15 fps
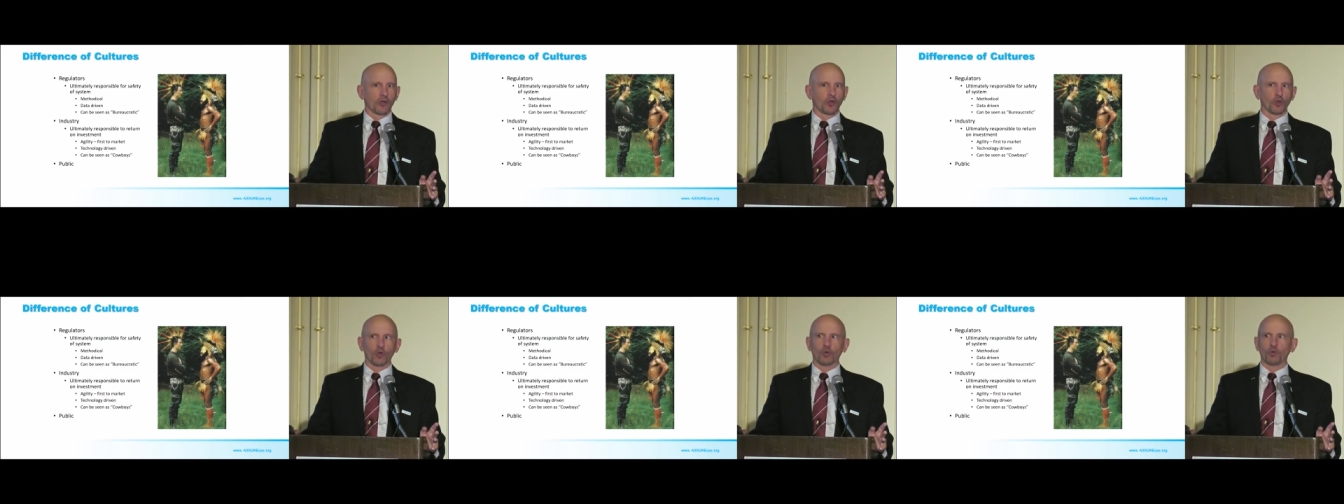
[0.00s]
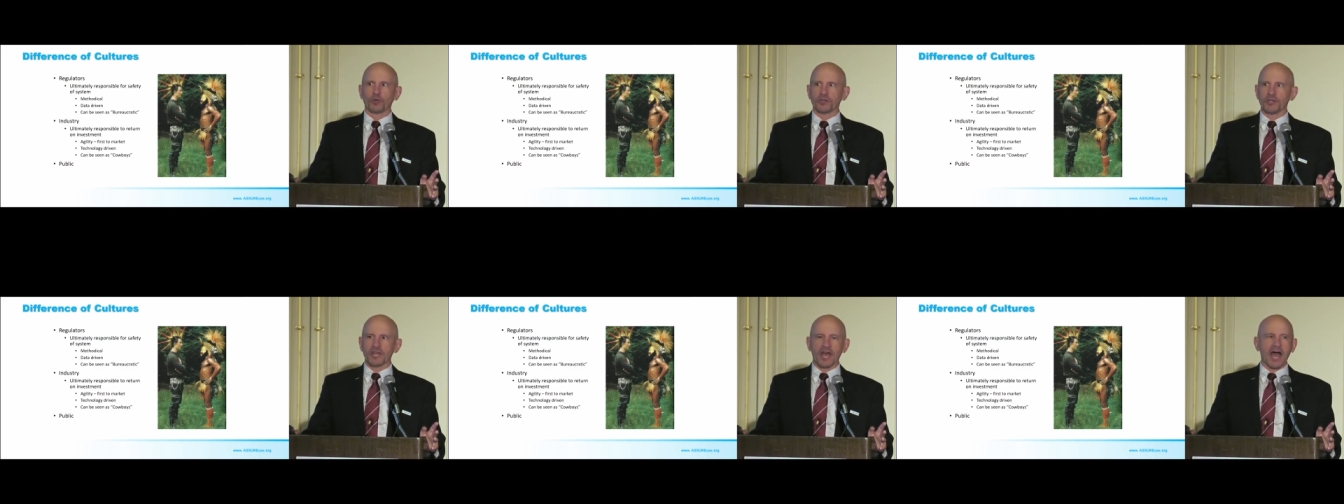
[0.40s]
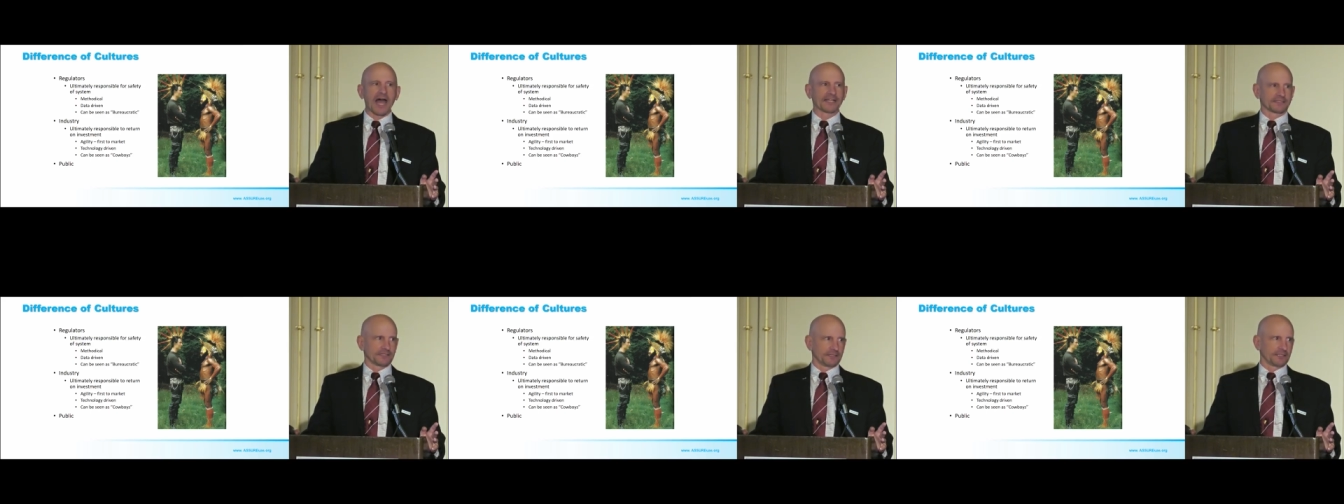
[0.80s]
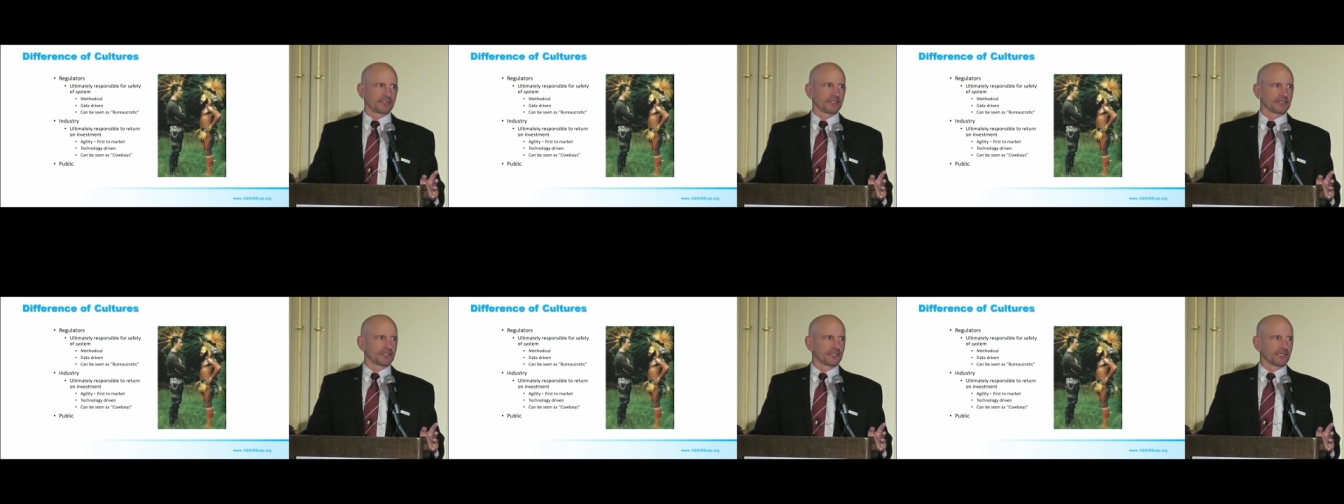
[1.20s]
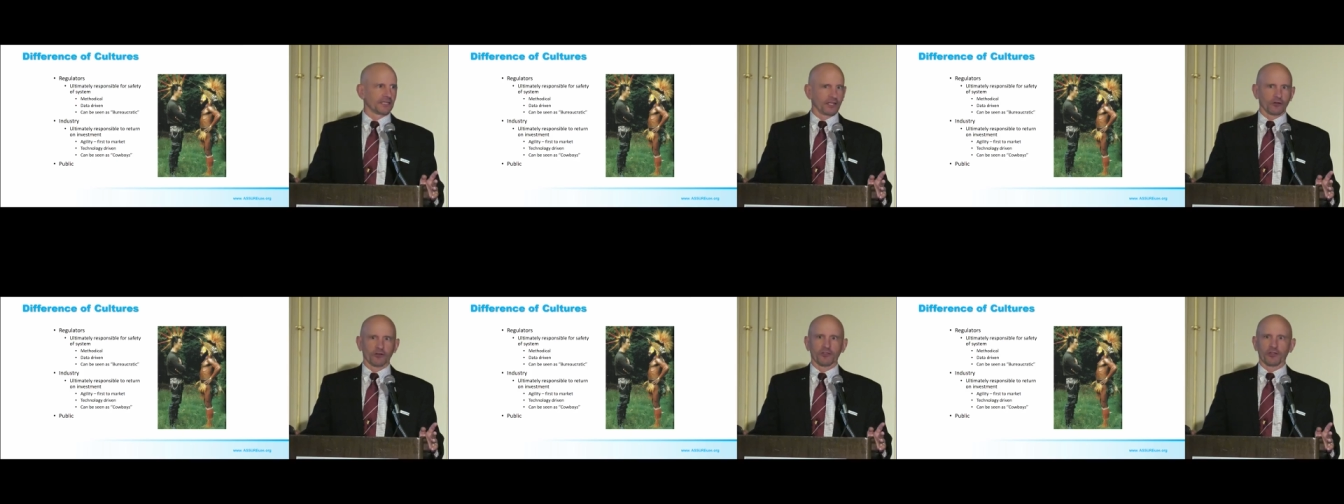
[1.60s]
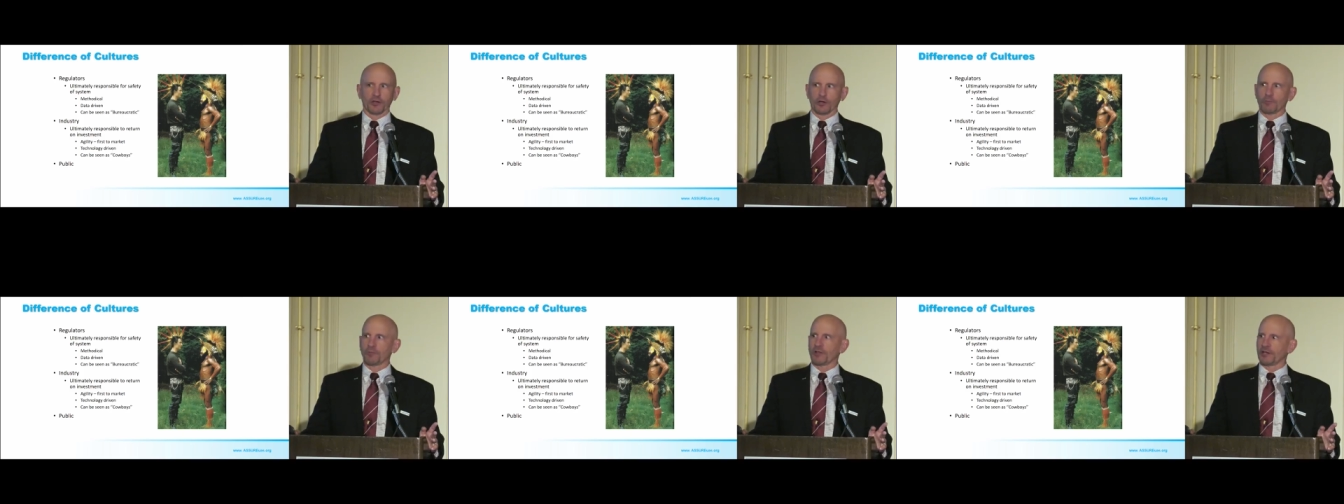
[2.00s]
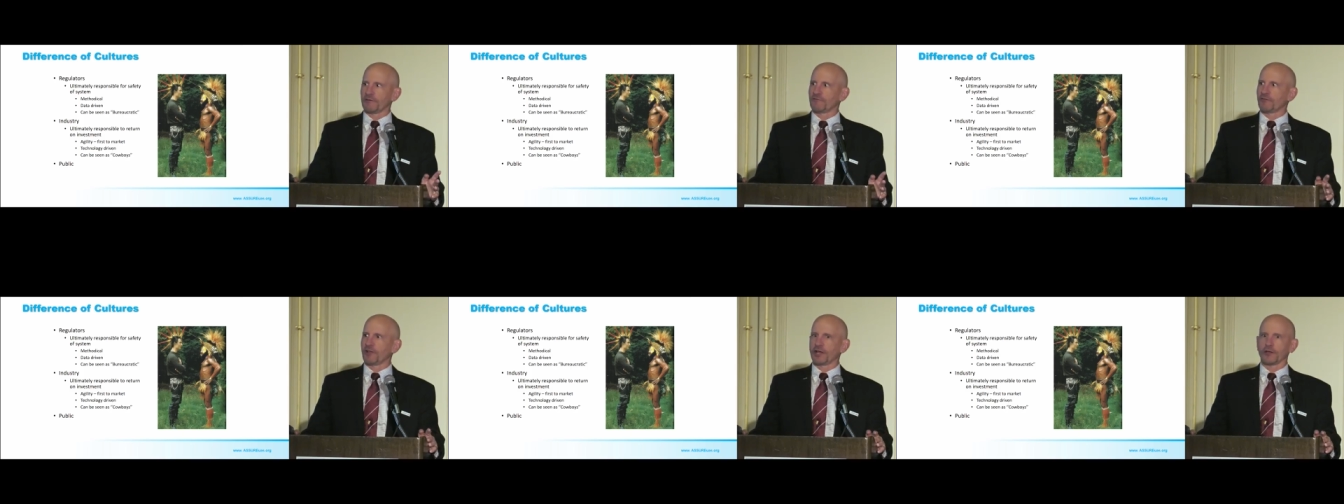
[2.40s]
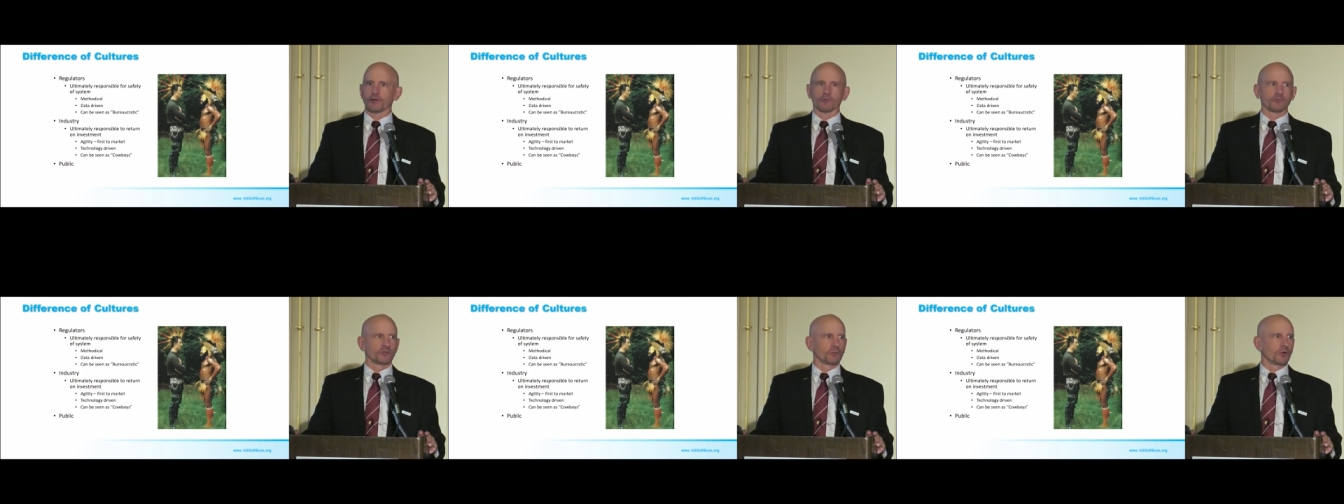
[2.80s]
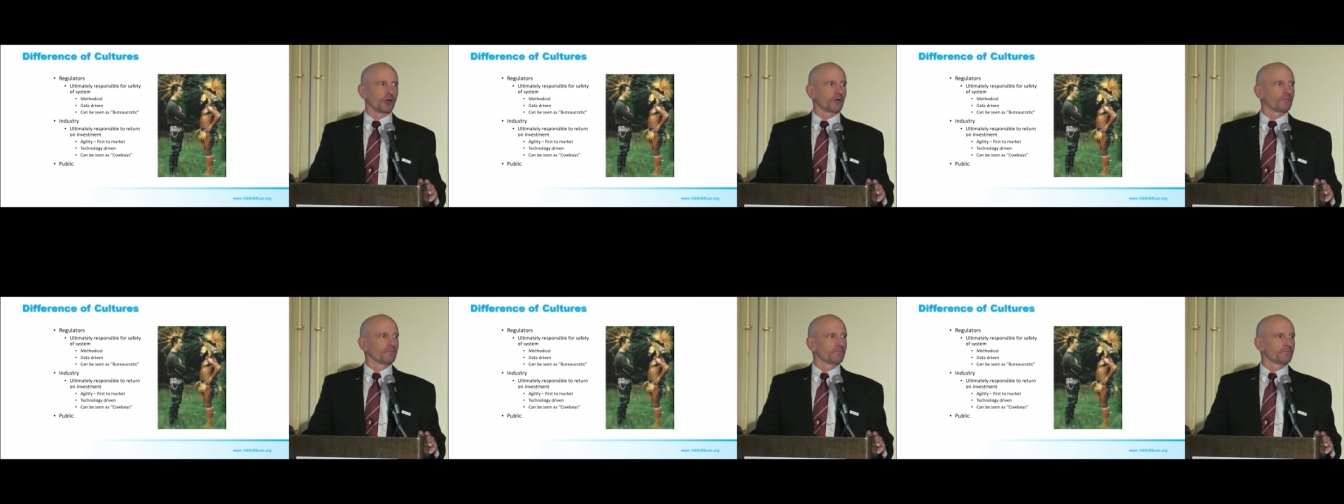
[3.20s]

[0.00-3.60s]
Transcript: who would not get on their airplane and fly home tomorrow?